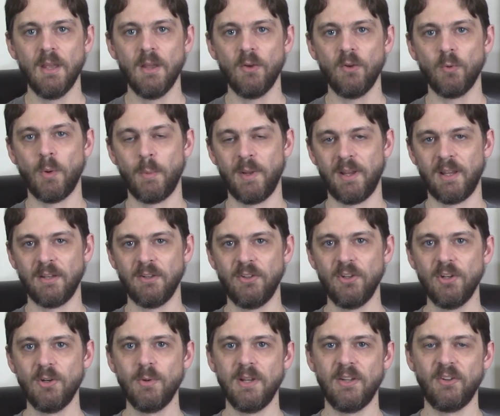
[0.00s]
What we can
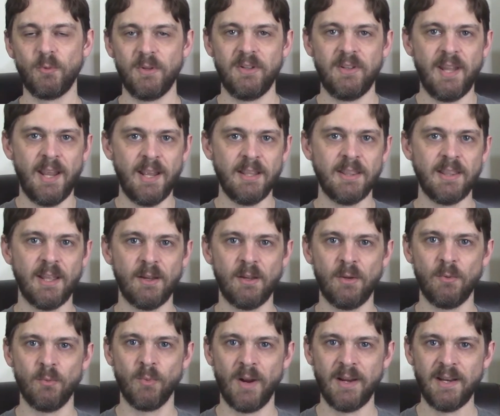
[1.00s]
do is we take
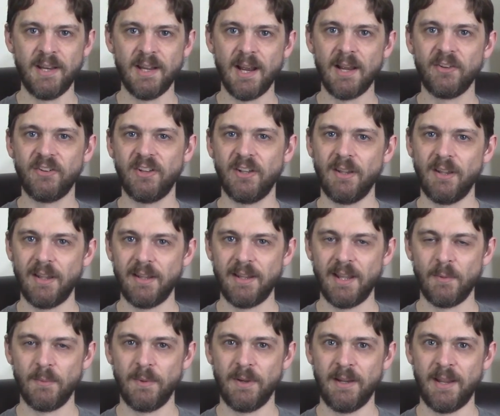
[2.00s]
the radii
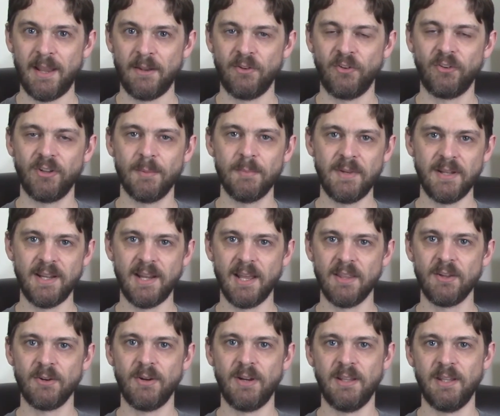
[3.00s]
that we had summed
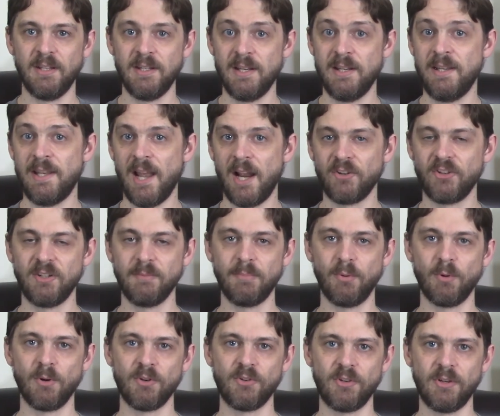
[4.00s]
together in the detection
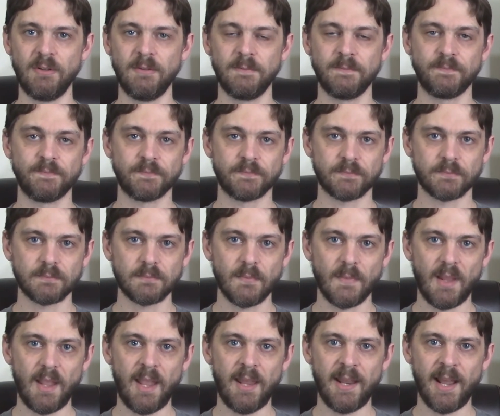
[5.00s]
portion,
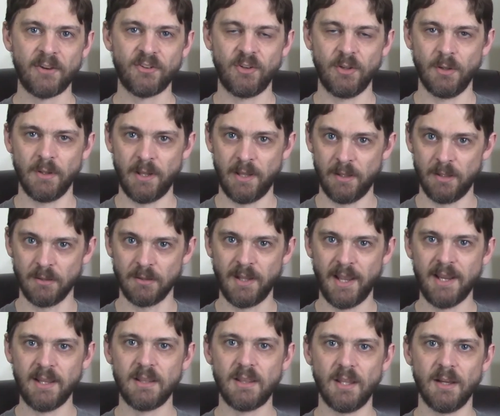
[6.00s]
and actually the
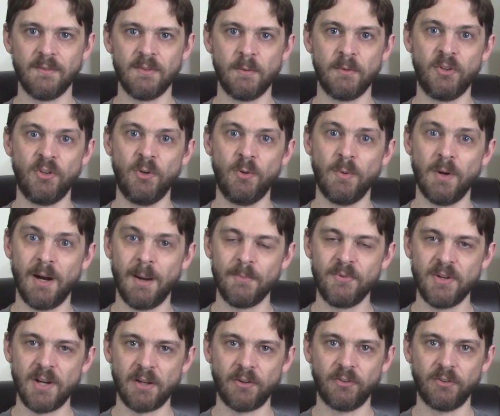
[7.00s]
length of the two
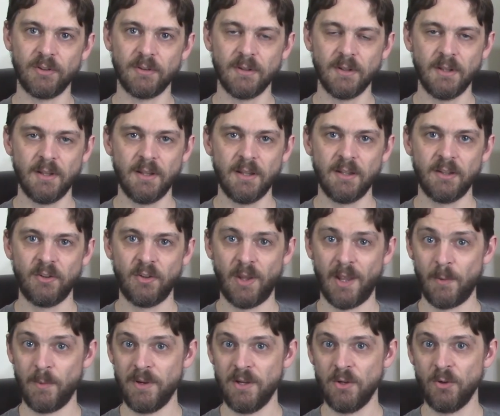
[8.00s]
objects
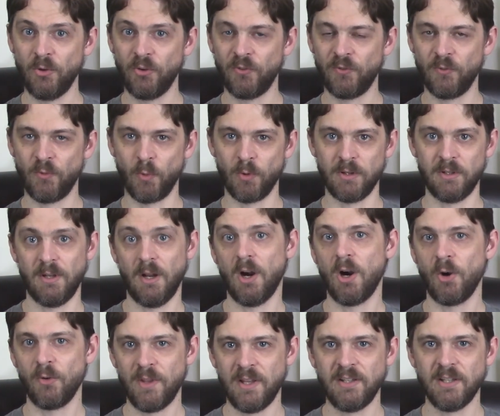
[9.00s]
that we used for
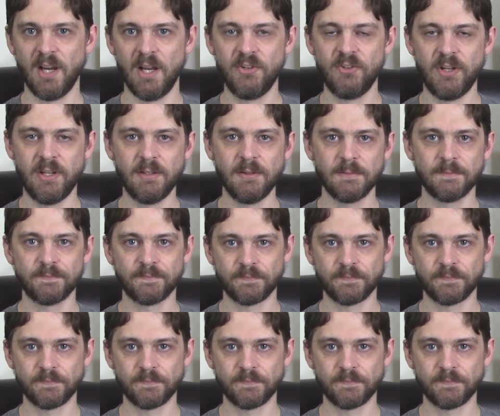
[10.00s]
are they touching,